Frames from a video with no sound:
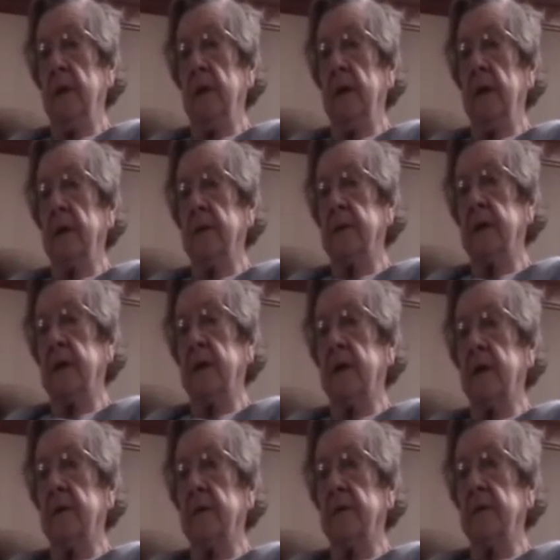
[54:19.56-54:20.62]
and take
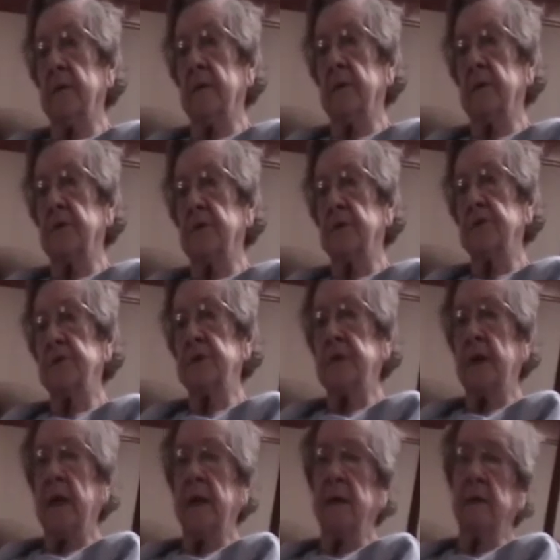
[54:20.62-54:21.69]
care of her. So she
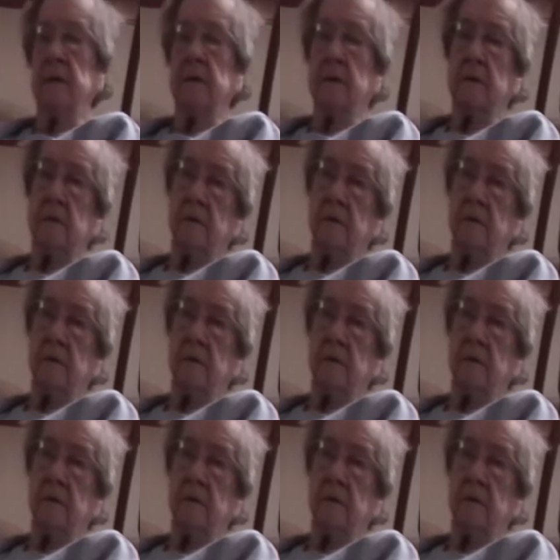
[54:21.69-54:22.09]
died in